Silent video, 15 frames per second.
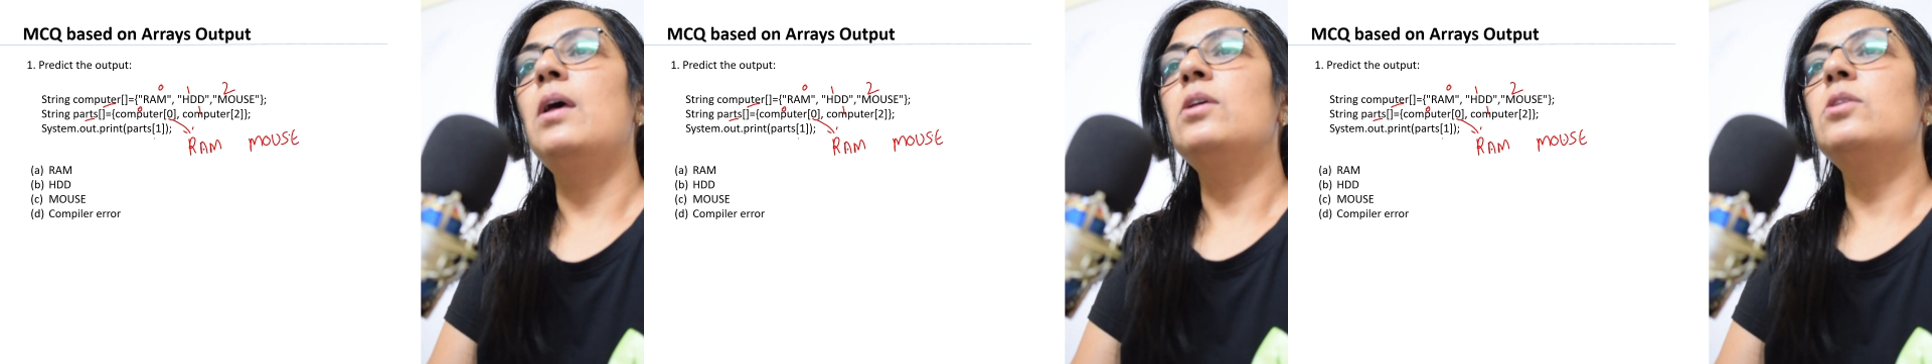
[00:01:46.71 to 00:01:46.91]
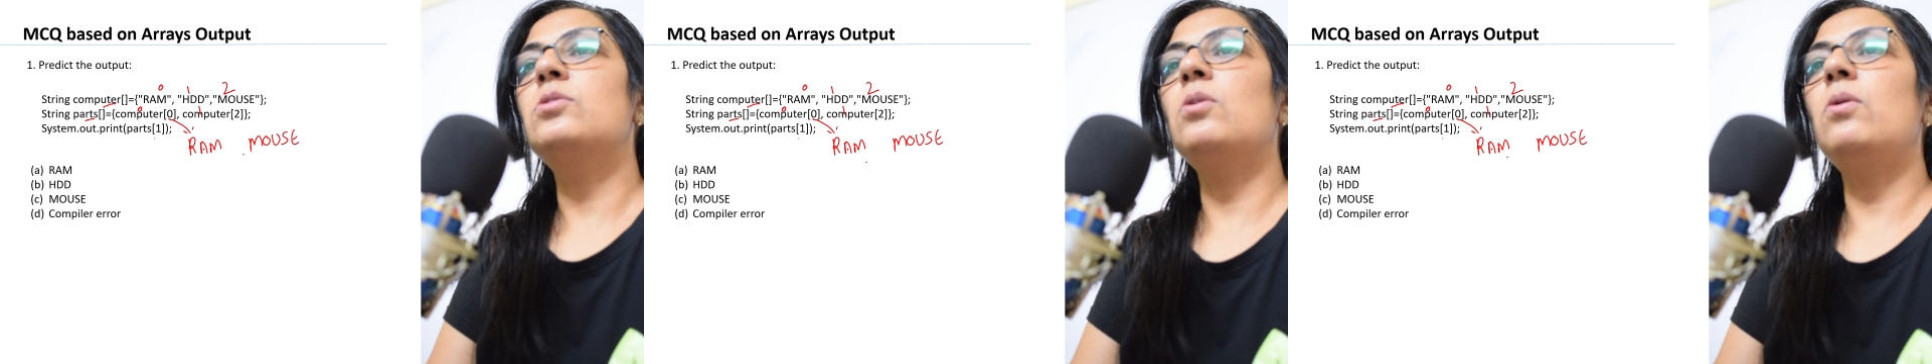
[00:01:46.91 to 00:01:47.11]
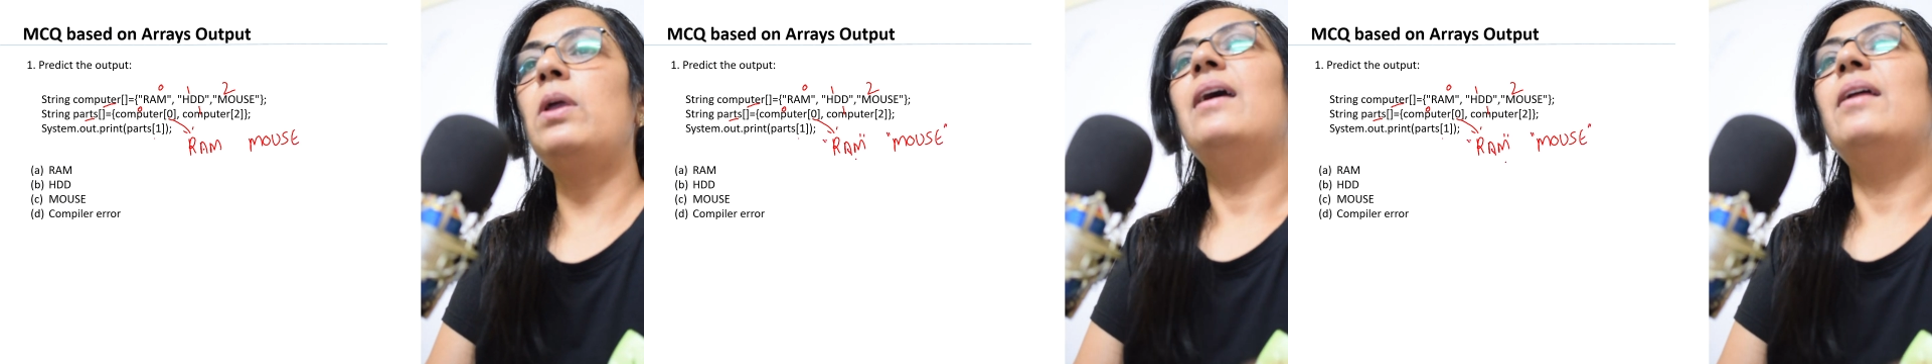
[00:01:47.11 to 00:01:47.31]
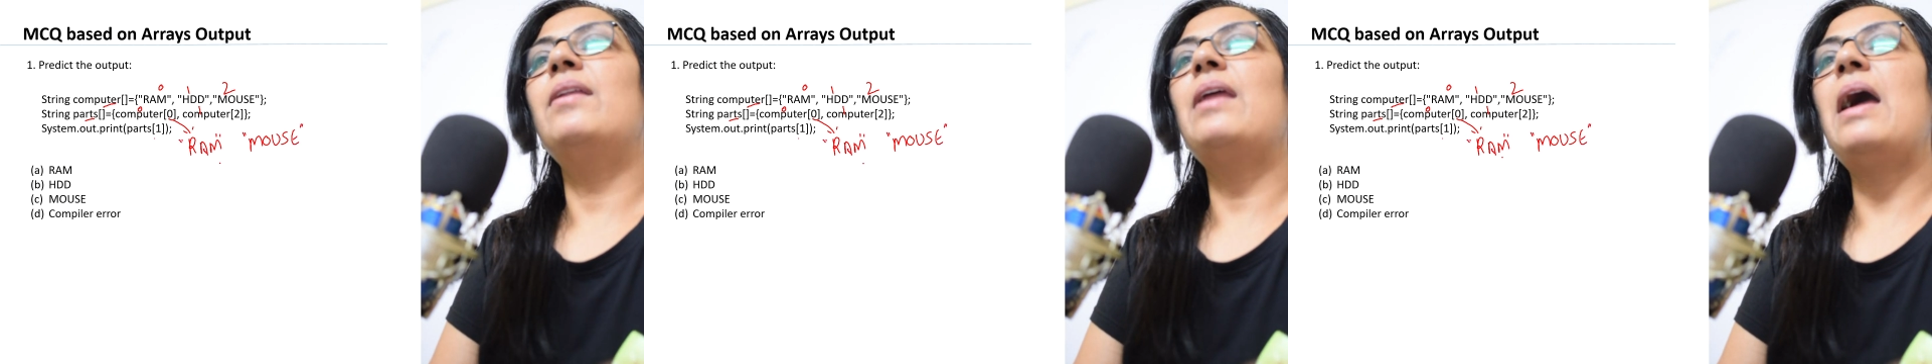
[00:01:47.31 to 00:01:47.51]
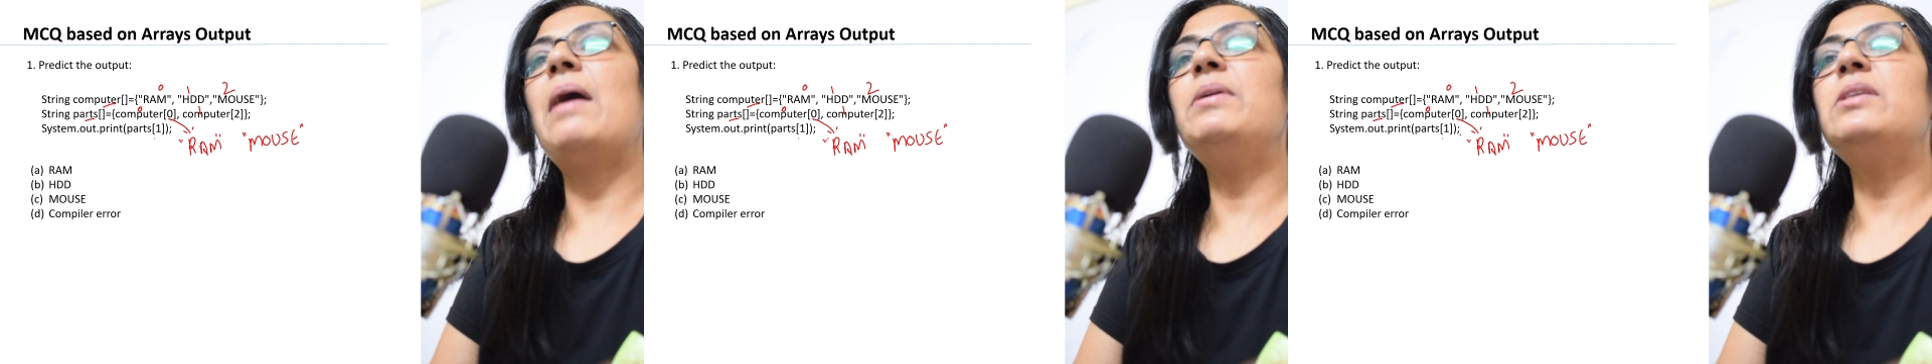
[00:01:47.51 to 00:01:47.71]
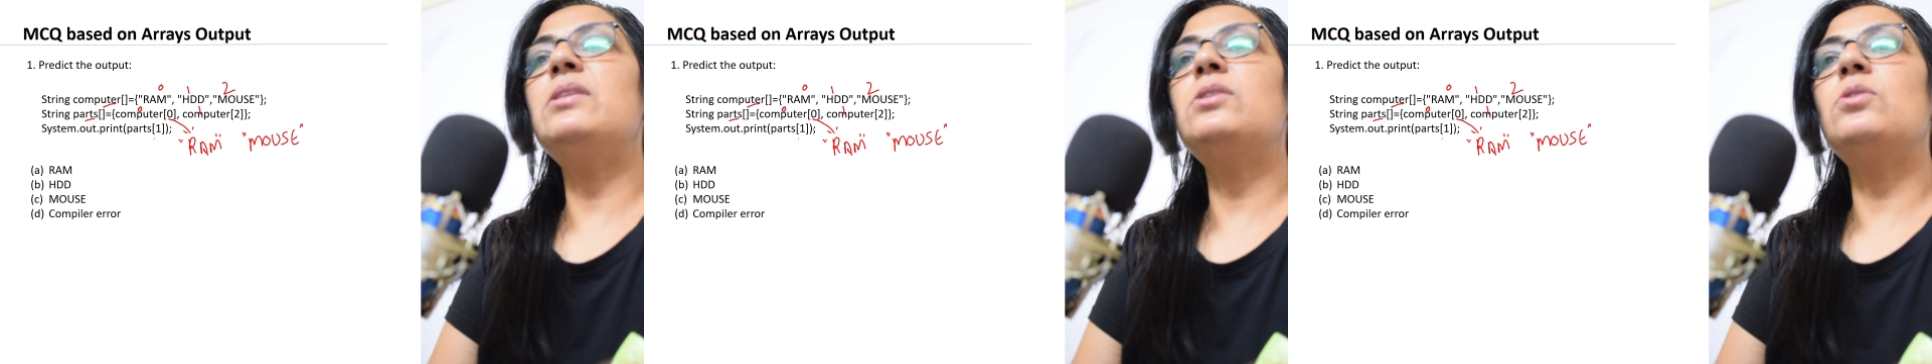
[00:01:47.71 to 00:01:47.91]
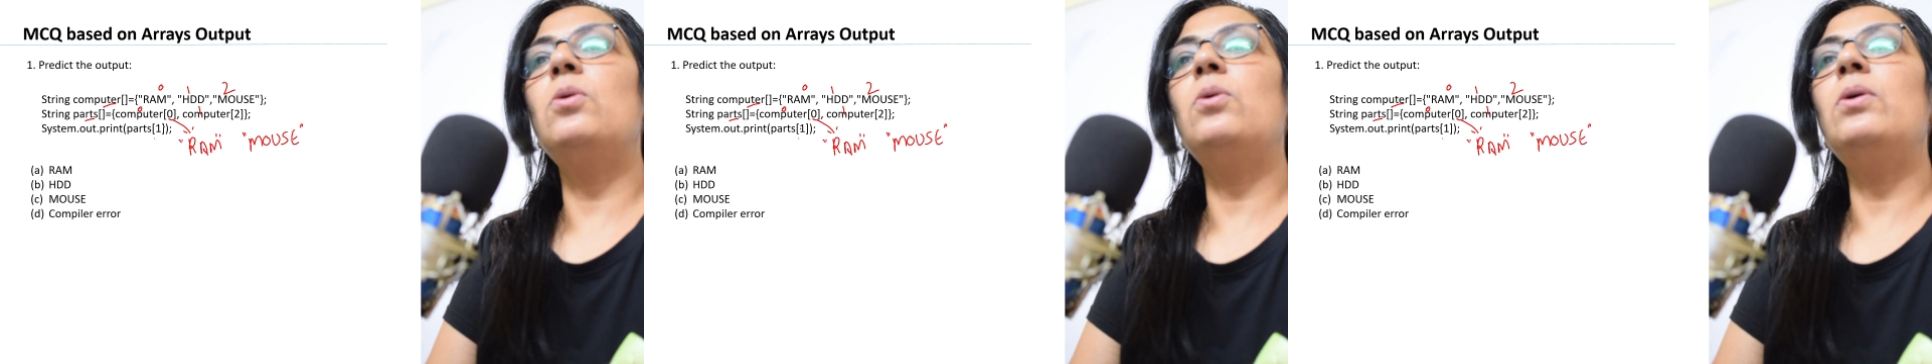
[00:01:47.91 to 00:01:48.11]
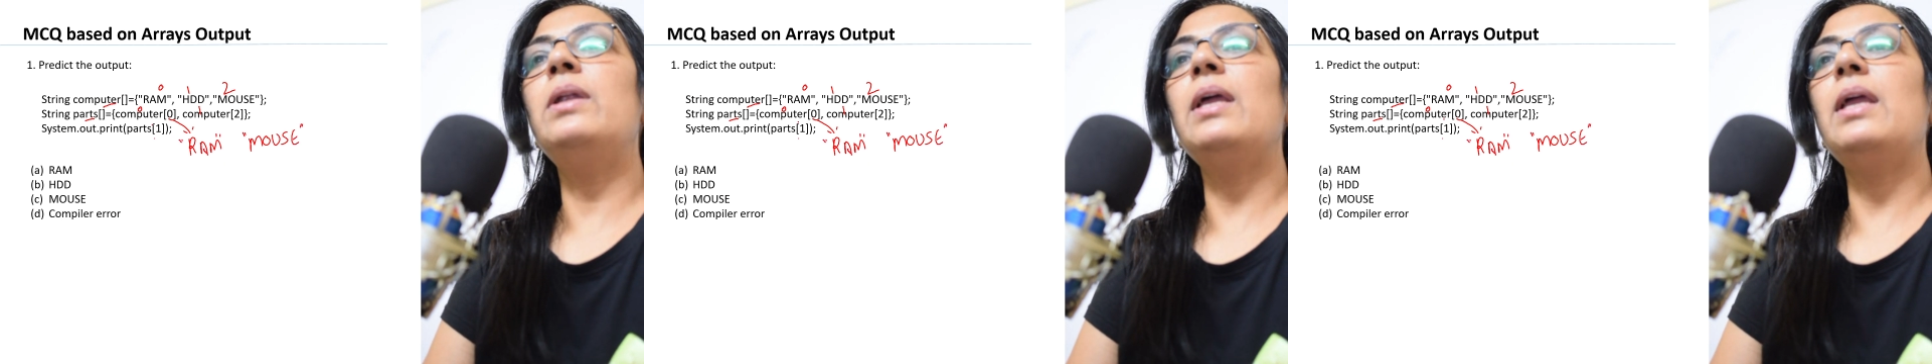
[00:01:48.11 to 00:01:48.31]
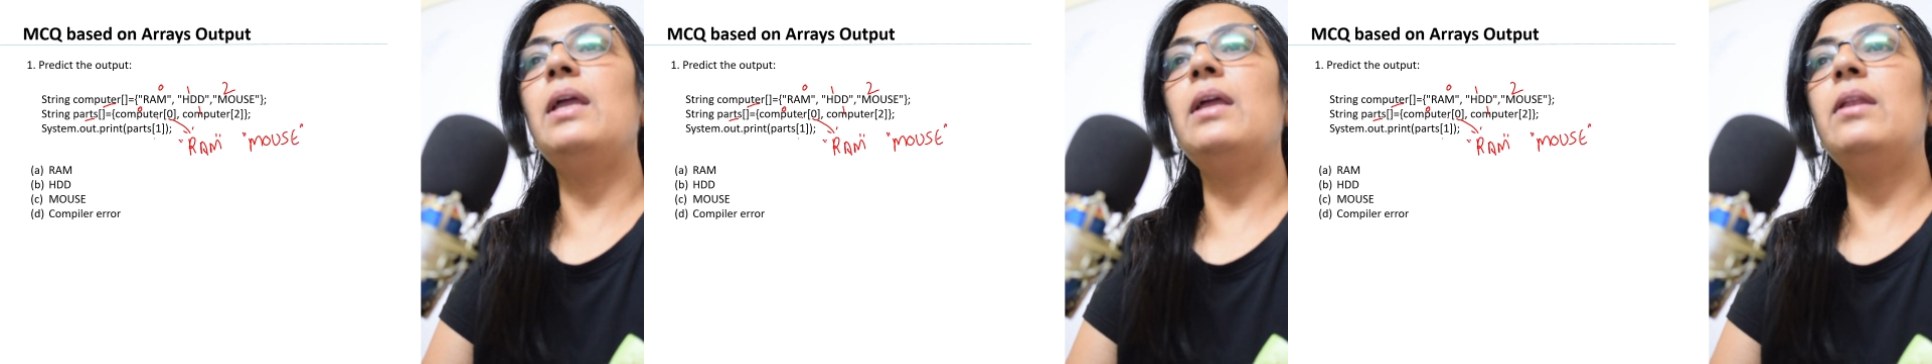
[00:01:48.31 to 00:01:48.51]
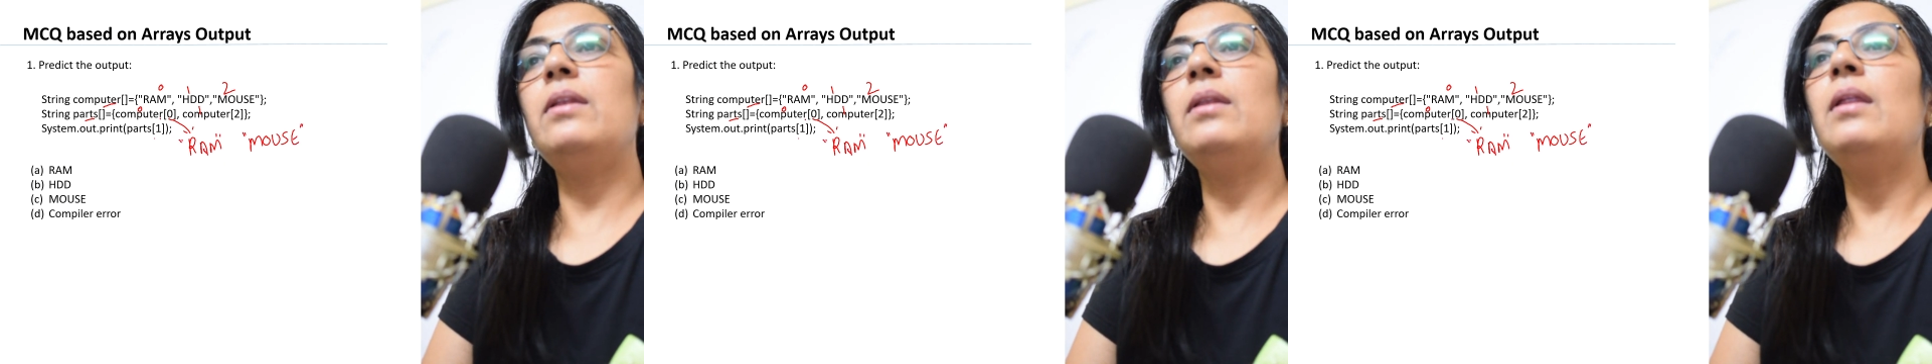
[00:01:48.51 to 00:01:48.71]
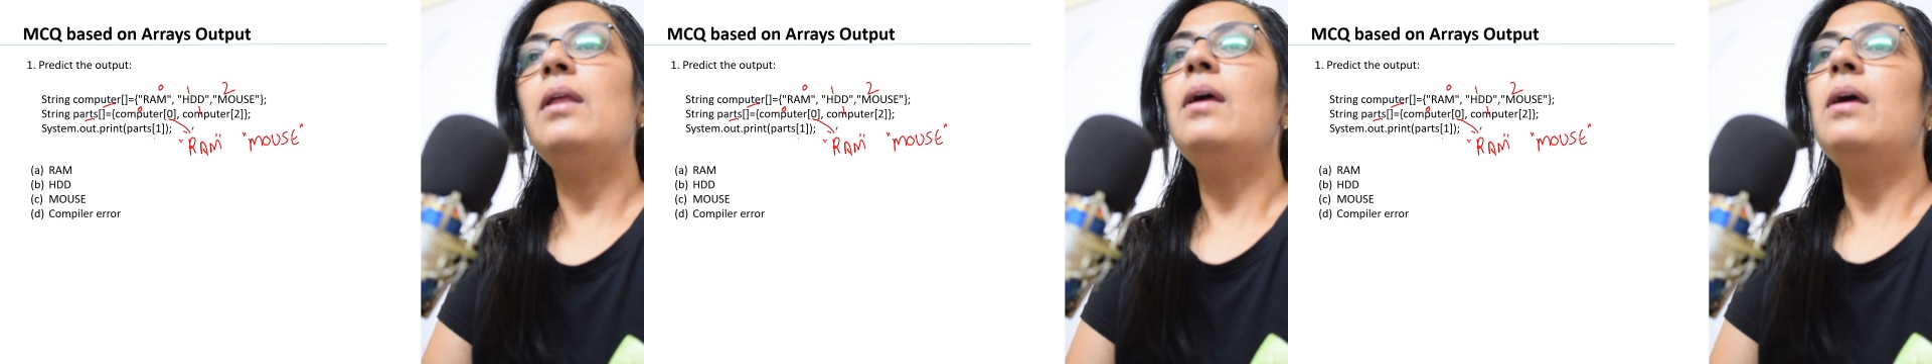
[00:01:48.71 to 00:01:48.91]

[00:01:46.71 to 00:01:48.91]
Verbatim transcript: so RAM is stored in